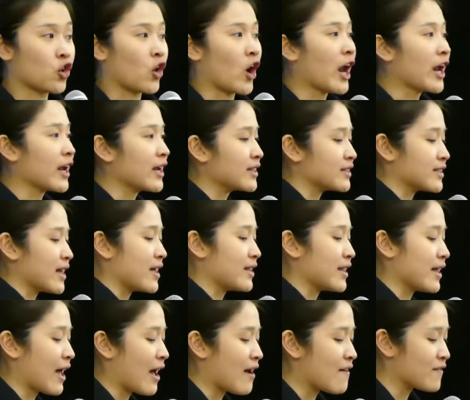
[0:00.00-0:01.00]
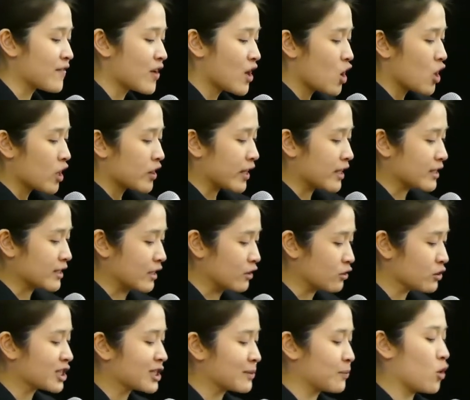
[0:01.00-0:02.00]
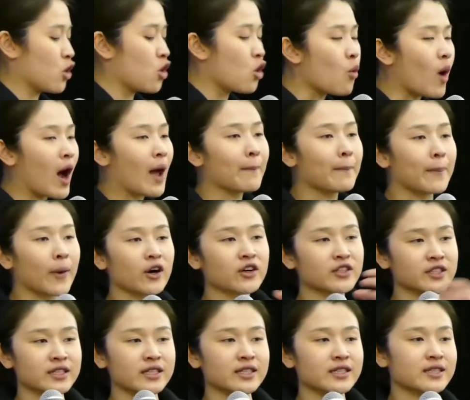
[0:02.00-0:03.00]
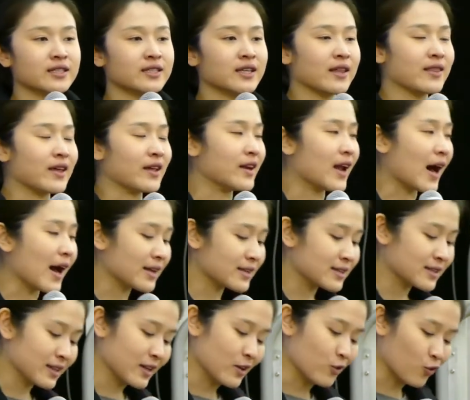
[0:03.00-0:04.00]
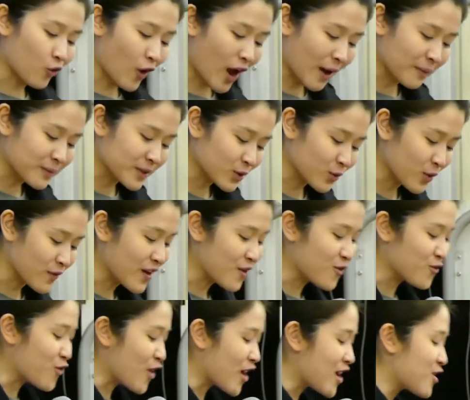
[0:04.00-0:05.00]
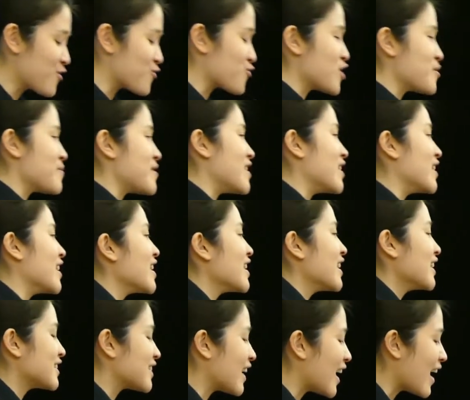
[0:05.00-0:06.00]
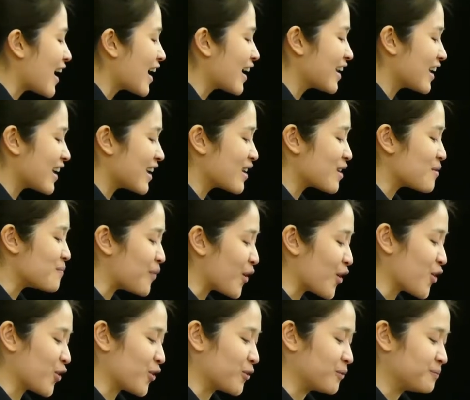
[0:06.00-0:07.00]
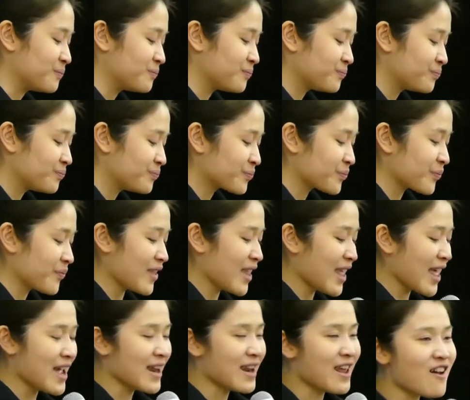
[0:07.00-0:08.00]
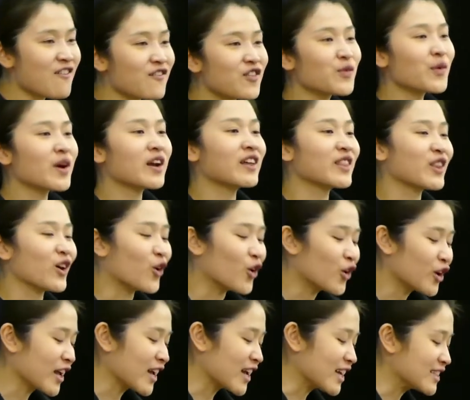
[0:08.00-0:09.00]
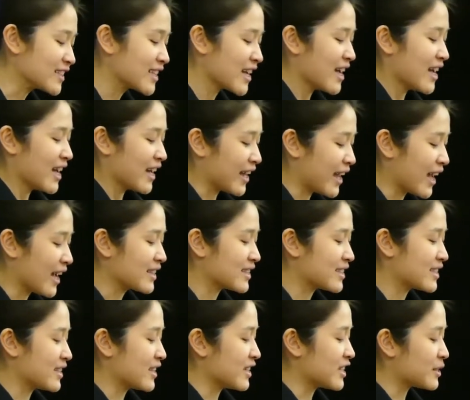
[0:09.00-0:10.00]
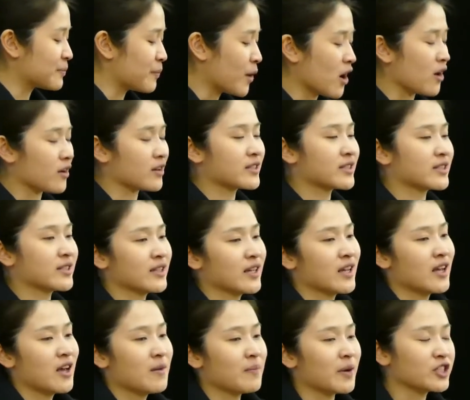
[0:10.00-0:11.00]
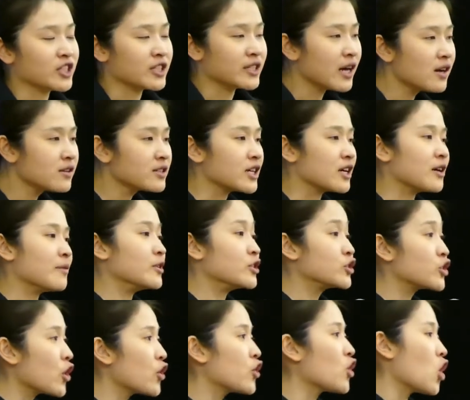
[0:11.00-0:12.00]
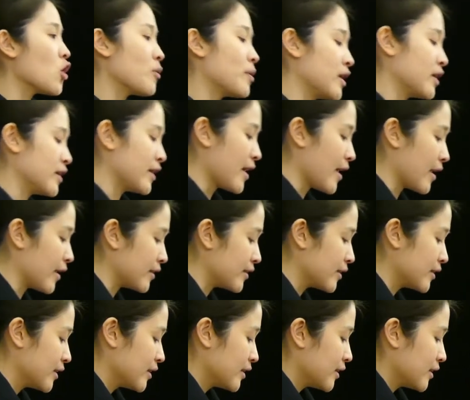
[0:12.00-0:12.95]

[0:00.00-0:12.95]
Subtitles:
trays and they have these little small white boxes and they're nicely wrapped with a red ribbon tied in a bow. And everyone in the audience gets this box. But she tells them, don't open it yet.